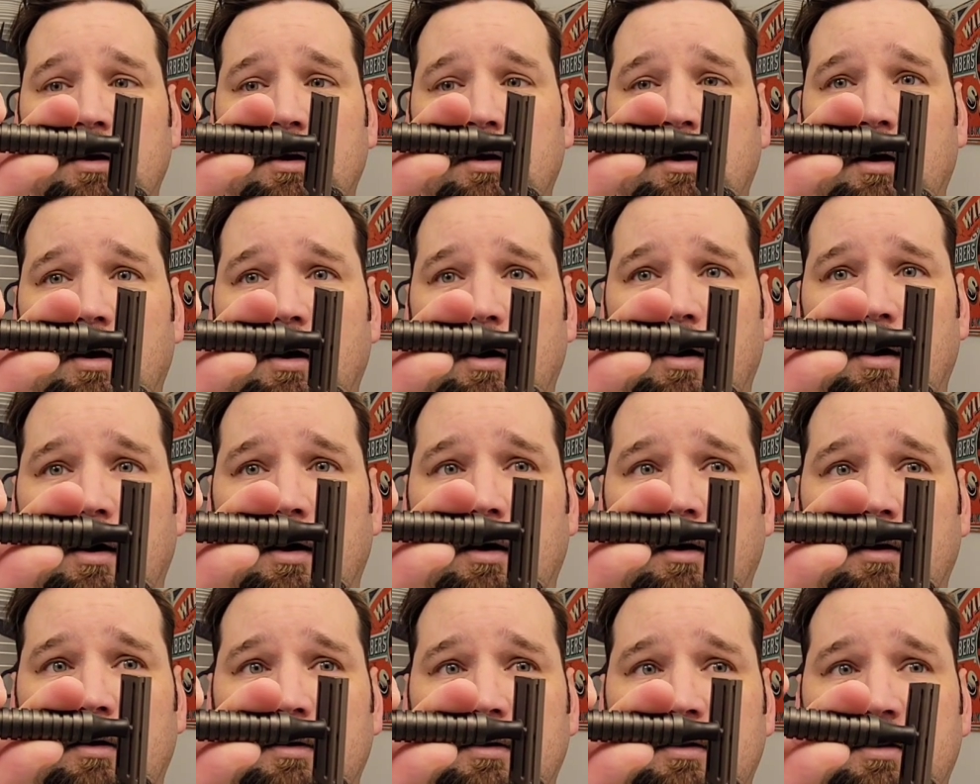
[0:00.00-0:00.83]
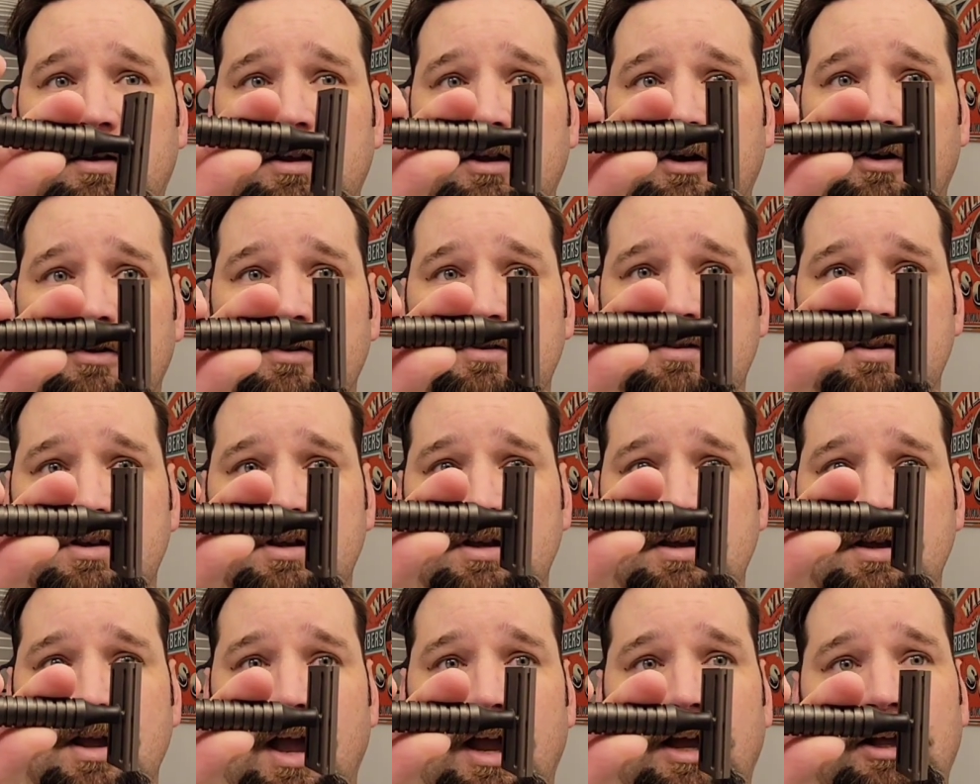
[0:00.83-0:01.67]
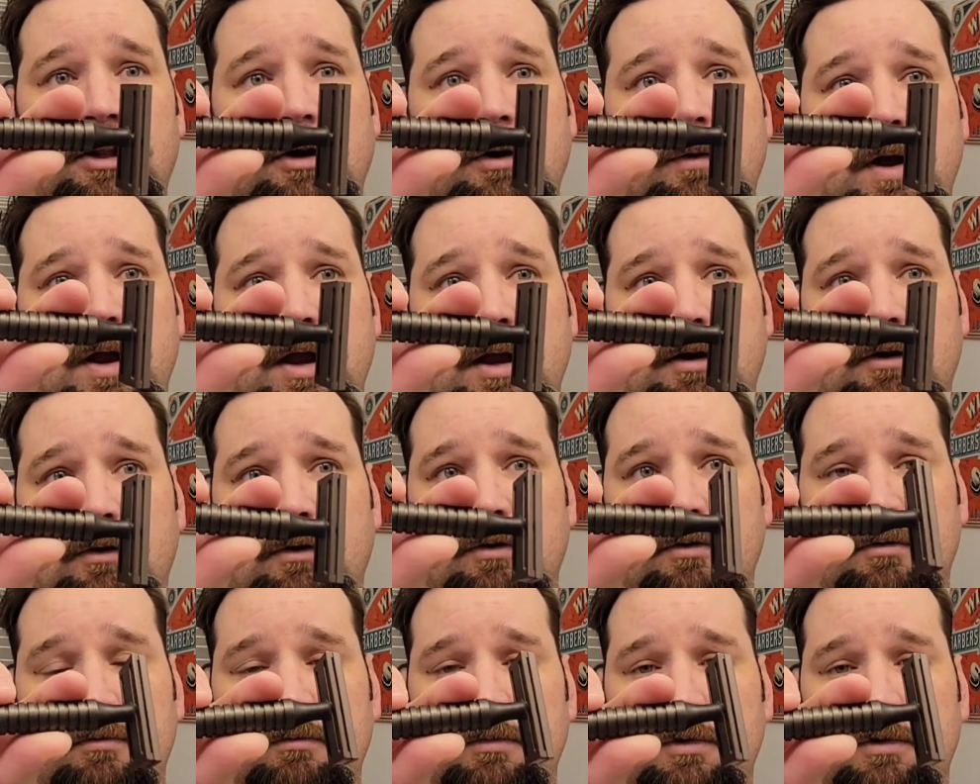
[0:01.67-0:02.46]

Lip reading: DLC Halo handle.